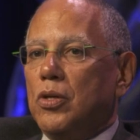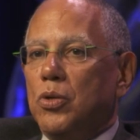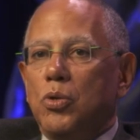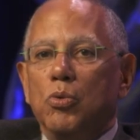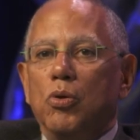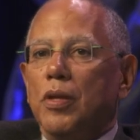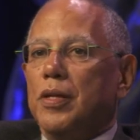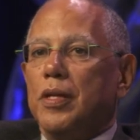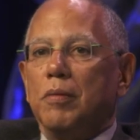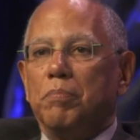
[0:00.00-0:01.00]
who are
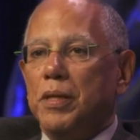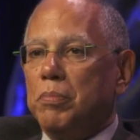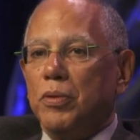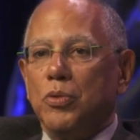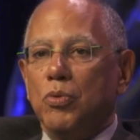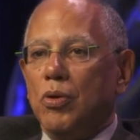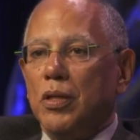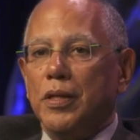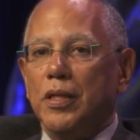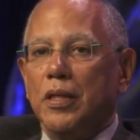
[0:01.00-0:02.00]
the people who are
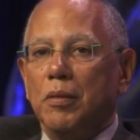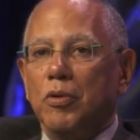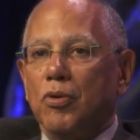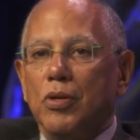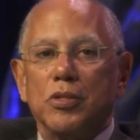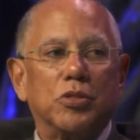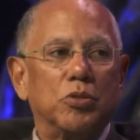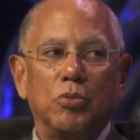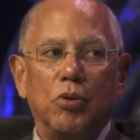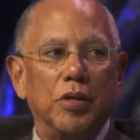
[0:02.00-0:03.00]
illegal immigrants
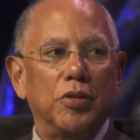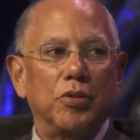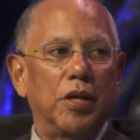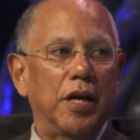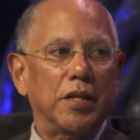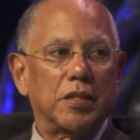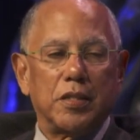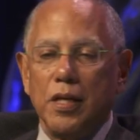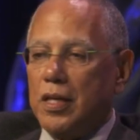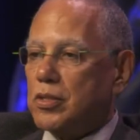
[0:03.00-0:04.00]
who are in the United
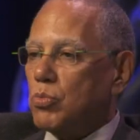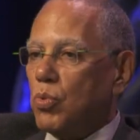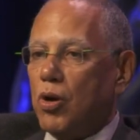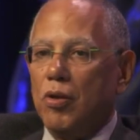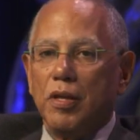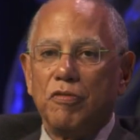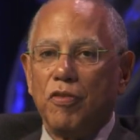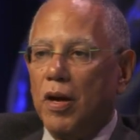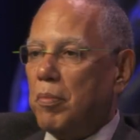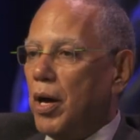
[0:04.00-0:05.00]
States, where are they
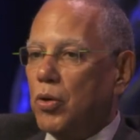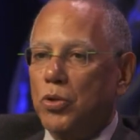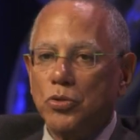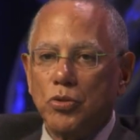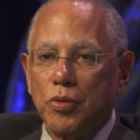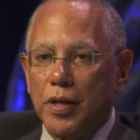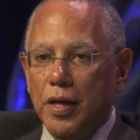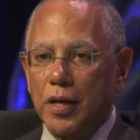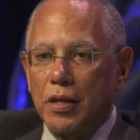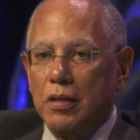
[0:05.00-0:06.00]
from, how old are
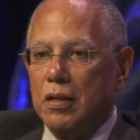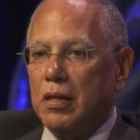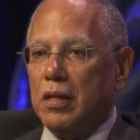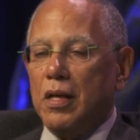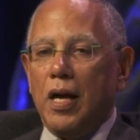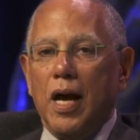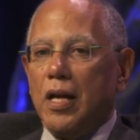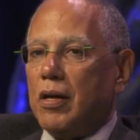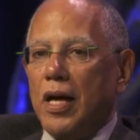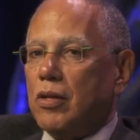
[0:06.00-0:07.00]
they.
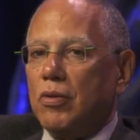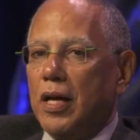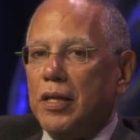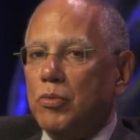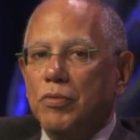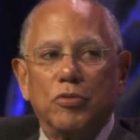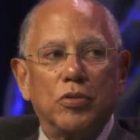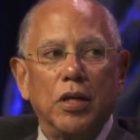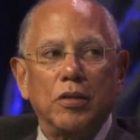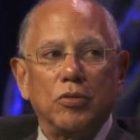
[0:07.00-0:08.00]
I, I don't, I think we've
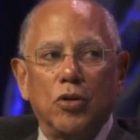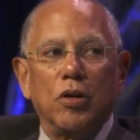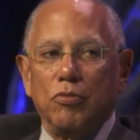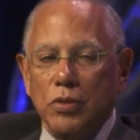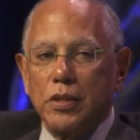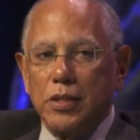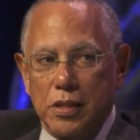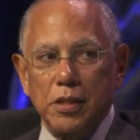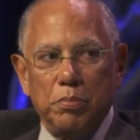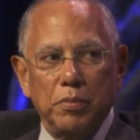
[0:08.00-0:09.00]
gone, gone really
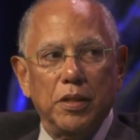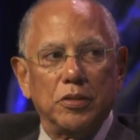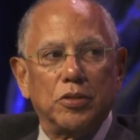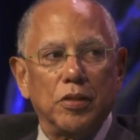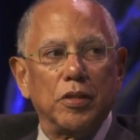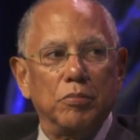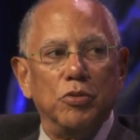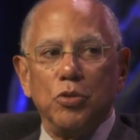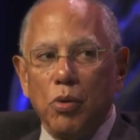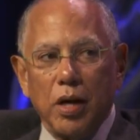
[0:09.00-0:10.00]
deep into the
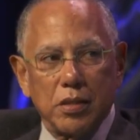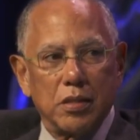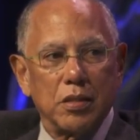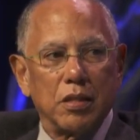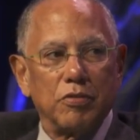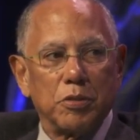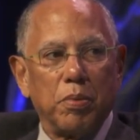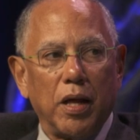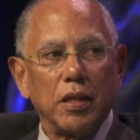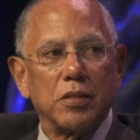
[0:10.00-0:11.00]
nuances of his
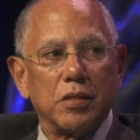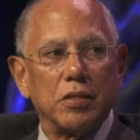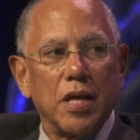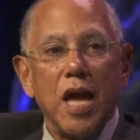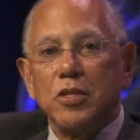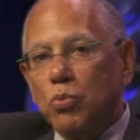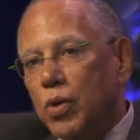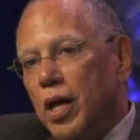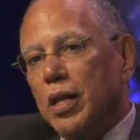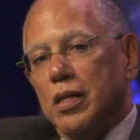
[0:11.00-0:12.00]
policies, as
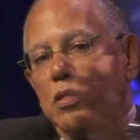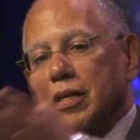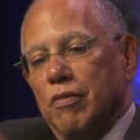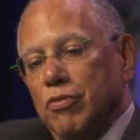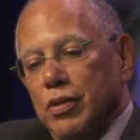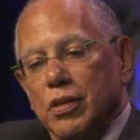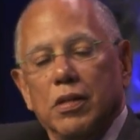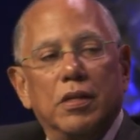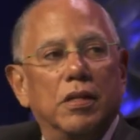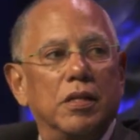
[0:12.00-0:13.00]
well as covering
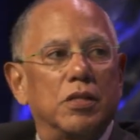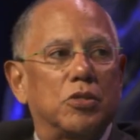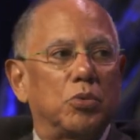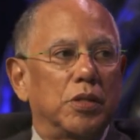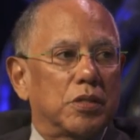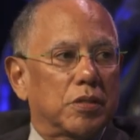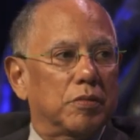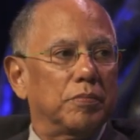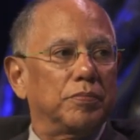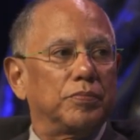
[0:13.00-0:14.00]
his tweets.
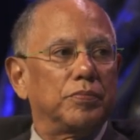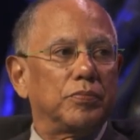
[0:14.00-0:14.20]
Because